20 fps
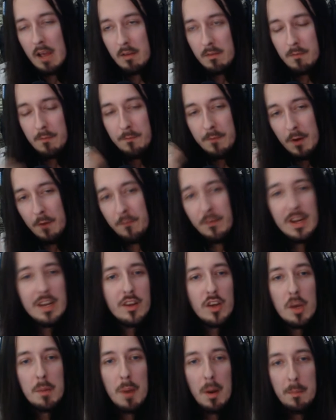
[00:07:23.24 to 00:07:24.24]
Feel free to
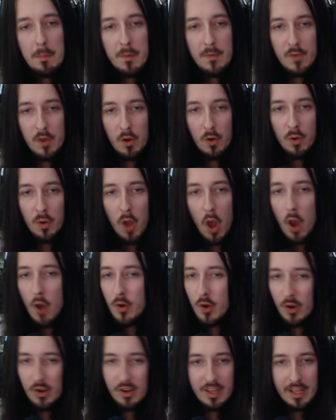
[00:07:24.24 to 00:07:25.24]
come up with your own
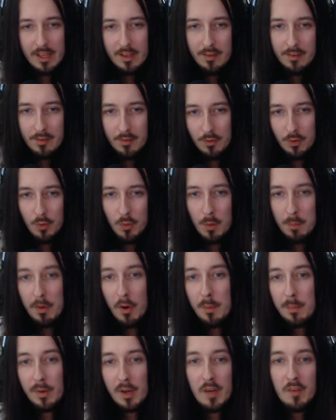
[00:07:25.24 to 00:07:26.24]
ideas to
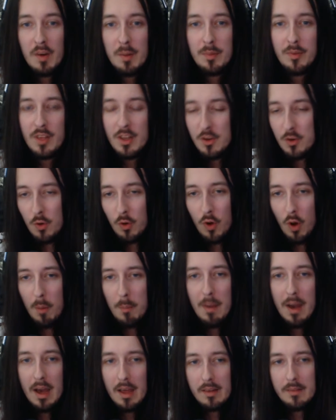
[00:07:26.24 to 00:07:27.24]
appropriately represent your
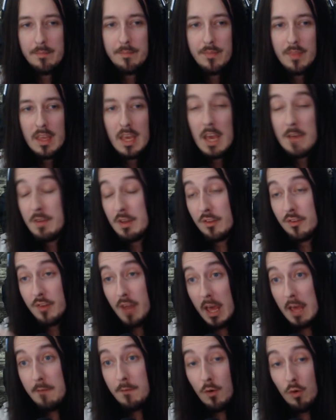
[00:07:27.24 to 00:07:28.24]
combat. If it's
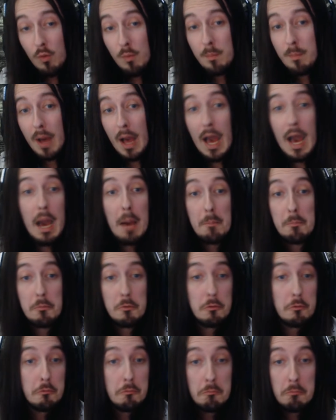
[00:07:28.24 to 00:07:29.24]
naval,
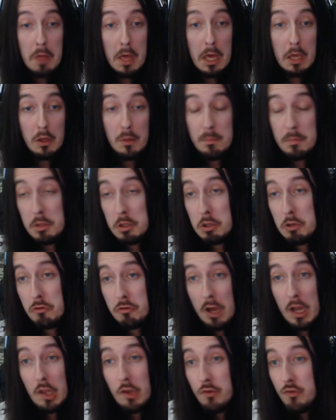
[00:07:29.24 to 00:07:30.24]
perhaps there could be a
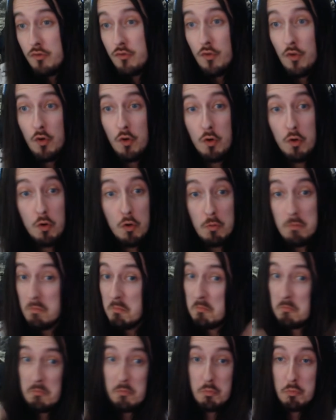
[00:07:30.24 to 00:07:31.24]
challenge for
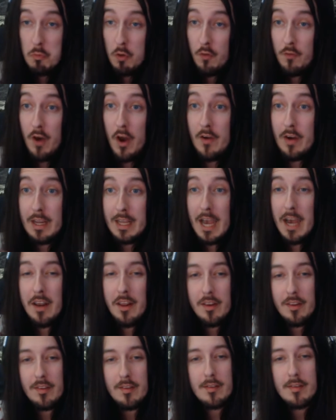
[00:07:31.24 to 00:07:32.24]
firing
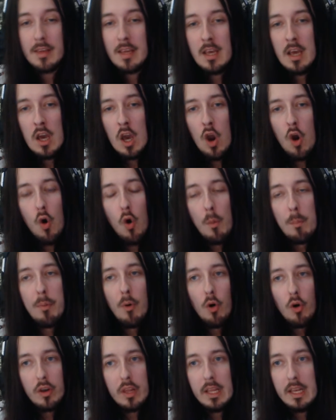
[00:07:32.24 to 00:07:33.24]
cannons, or
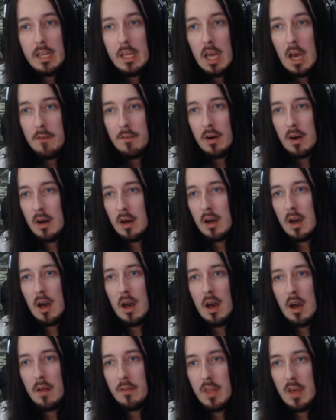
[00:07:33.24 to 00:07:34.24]
boarding the other
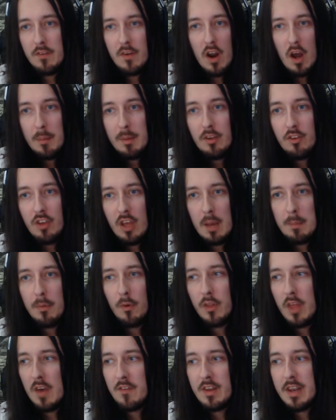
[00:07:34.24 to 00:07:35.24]
army ship or
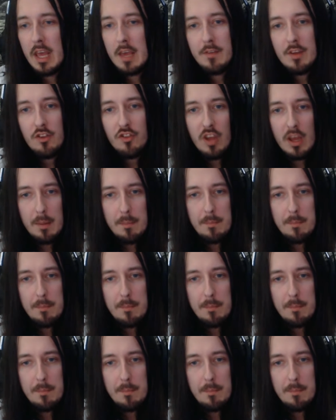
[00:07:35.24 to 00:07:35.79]
the other navy ship.